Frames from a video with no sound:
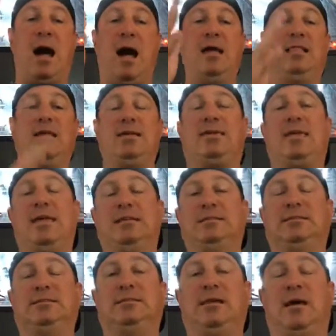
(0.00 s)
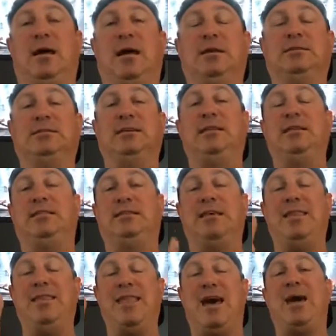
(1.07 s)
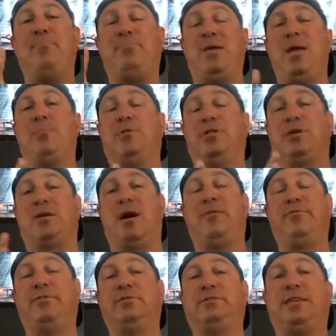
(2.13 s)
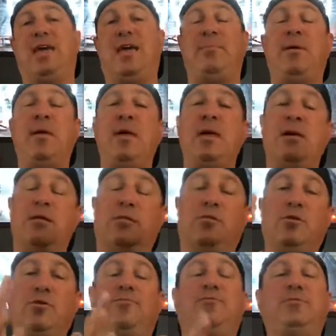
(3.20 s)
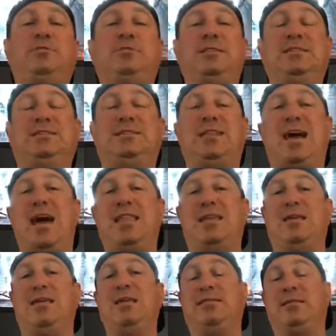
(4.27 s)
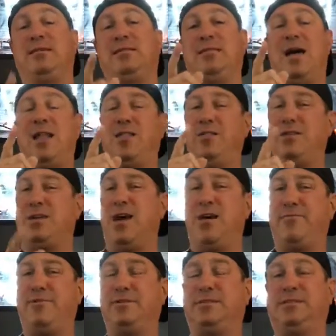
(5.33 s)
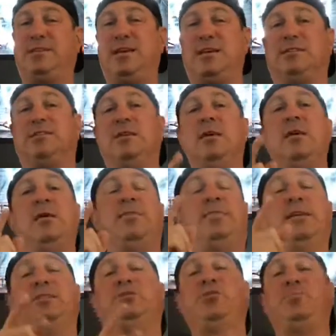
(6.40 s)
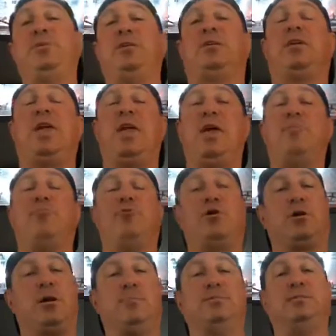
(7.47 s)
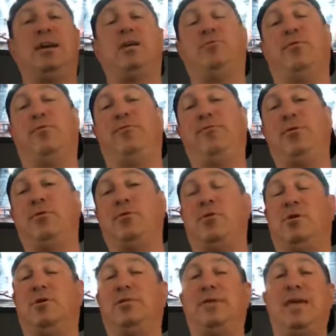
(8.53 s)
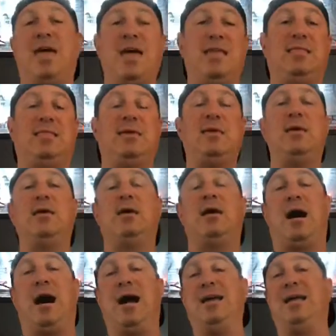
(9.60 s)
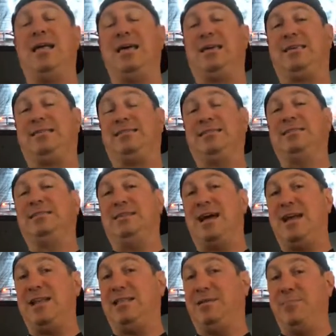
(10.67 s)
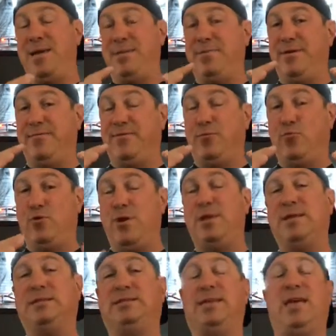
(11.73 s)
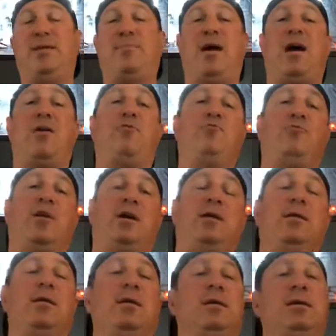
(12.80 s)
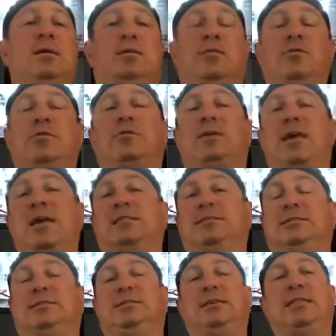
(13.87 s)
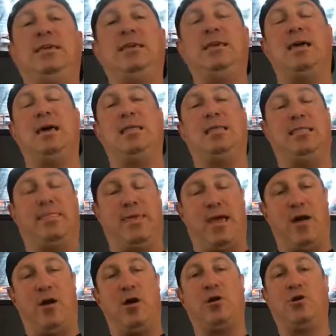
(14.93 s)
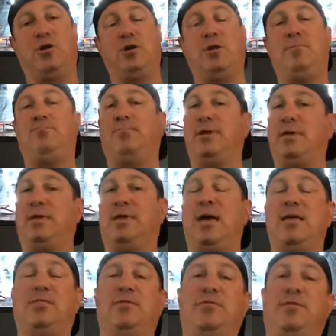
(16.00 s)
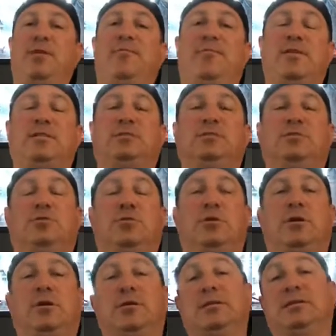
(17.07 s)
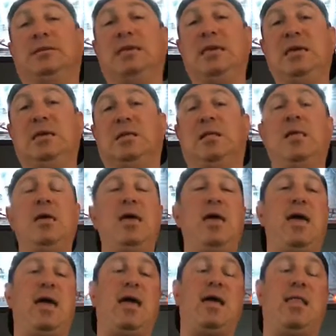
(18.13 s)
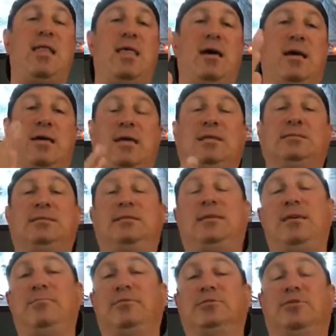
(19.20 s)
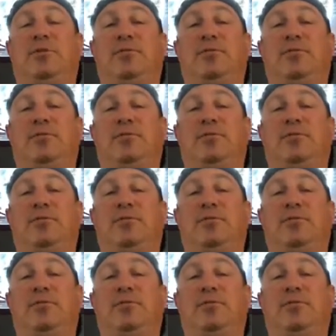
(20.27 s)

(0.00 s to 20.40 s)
I like Kansas City to not be able to cover this game. Look for Cincinnati to not only cover the 6. This could be a game where it comes down to a field goal at the end. I like Cincinnati to maybe even win this game outright. Look, Kansas City, they are good, but again, their defense is their Achilles heel, and against the team is